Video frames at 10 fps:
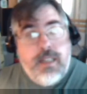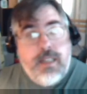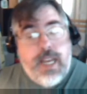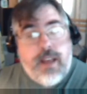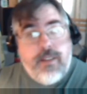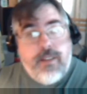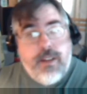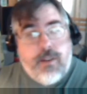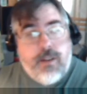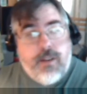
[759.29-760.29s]
yeah,
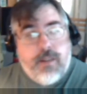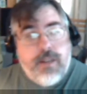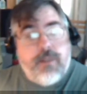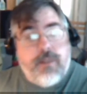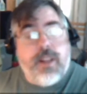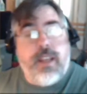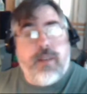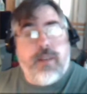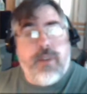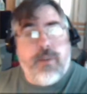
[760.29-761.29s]
no, I'm not really
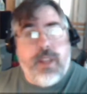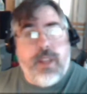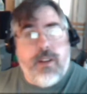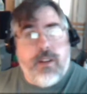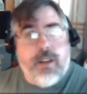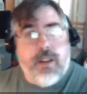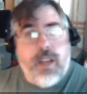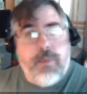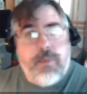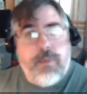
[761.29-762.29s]
good at
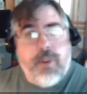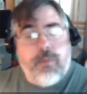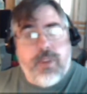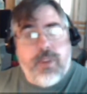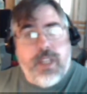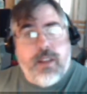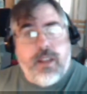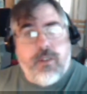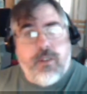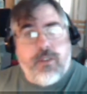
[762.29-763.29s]
hooking people up with the
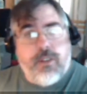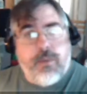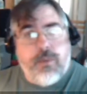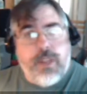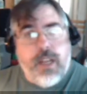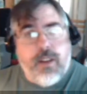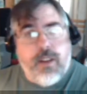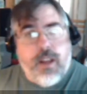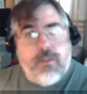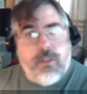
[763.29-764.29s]

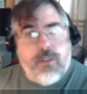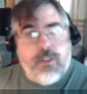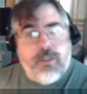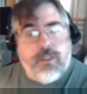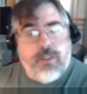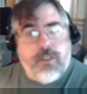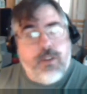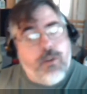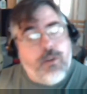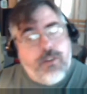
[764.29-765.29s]
unlawful
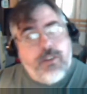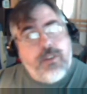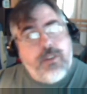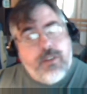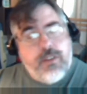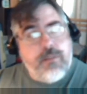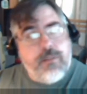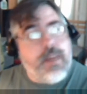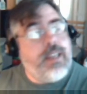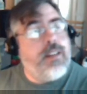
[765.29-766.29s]
services, or services
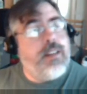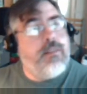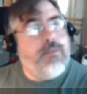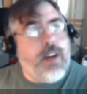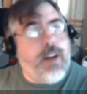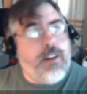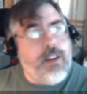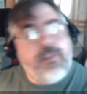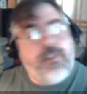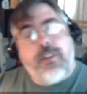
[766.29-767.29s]
that might get them
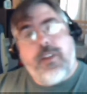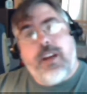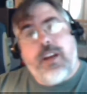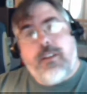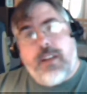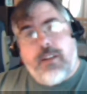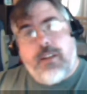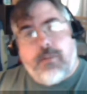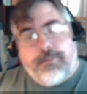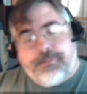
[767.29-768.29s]
fired, even though they are legal.